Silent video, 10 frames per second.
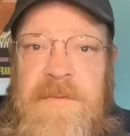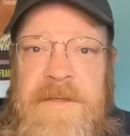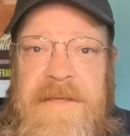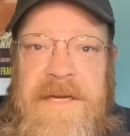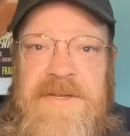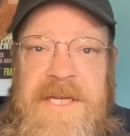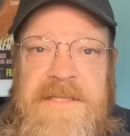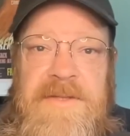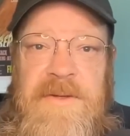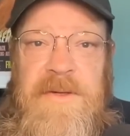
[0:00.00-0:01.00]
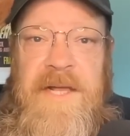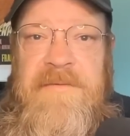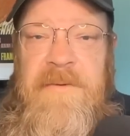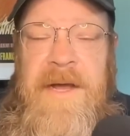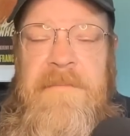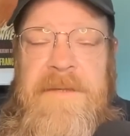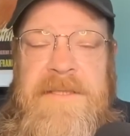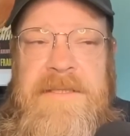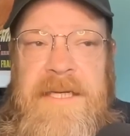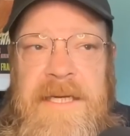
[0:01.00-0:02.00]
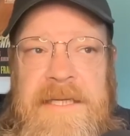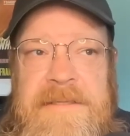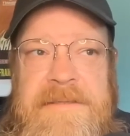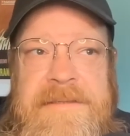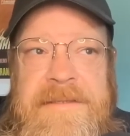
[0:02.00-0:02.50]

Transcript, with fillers: these women get a chance to turn their life around, but I'm